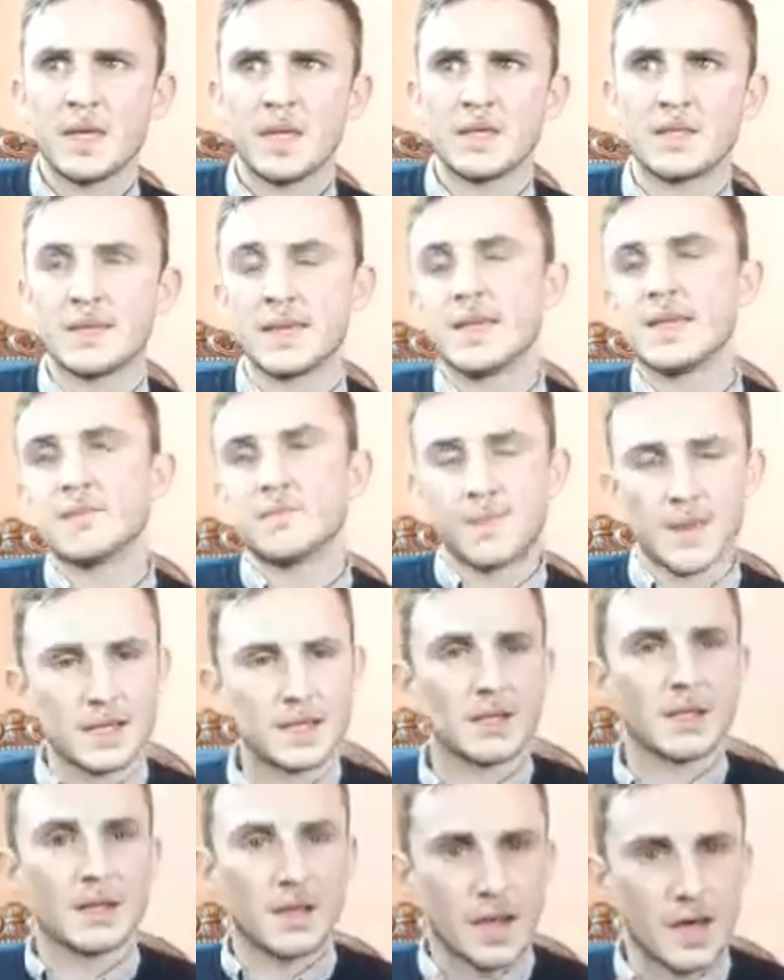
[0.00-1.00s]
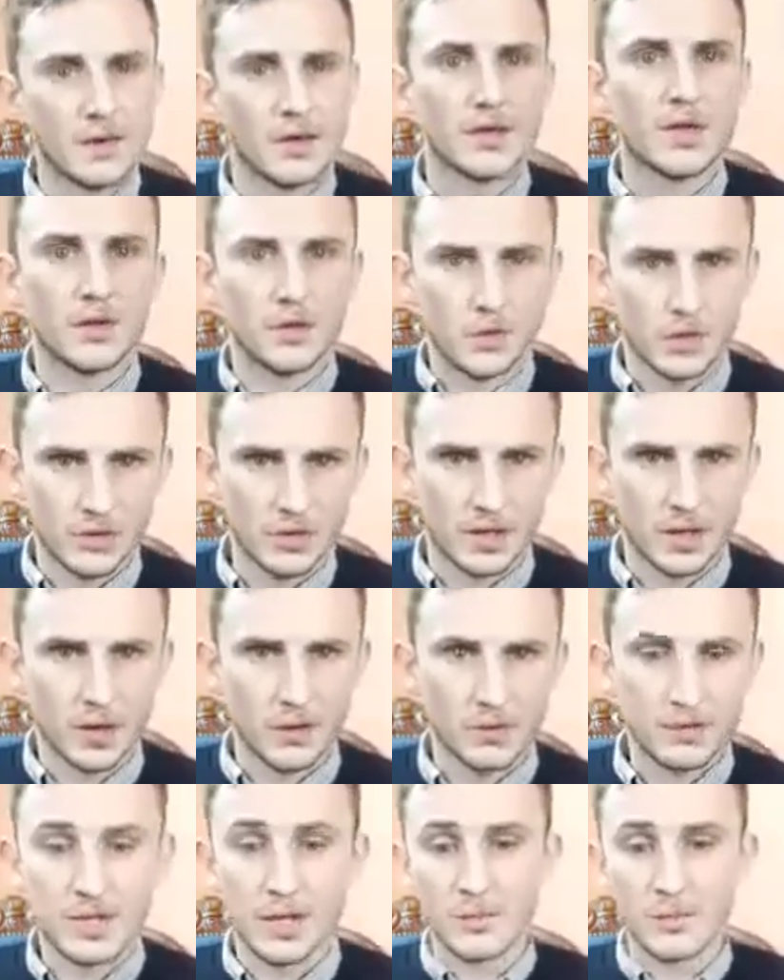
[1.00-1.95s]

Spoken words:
he's basically learning a new skill.